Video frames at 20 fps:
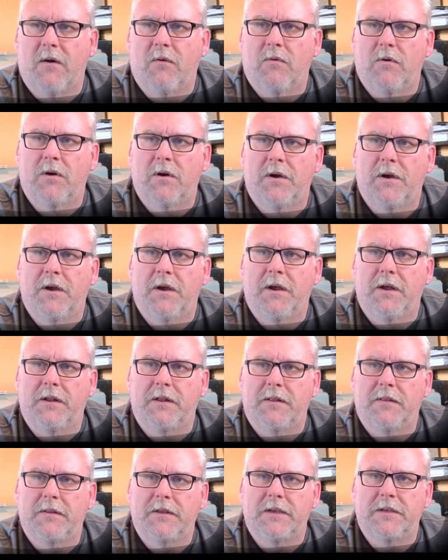one
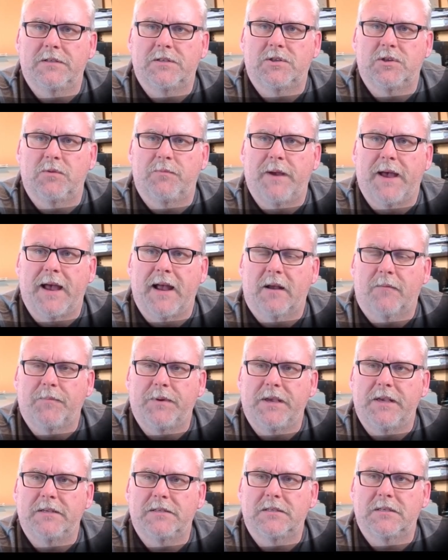and these two back
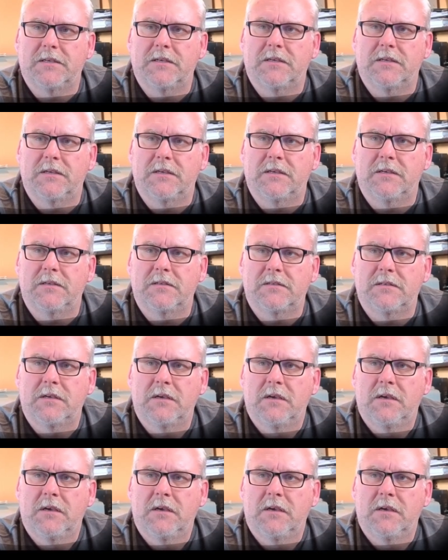pieces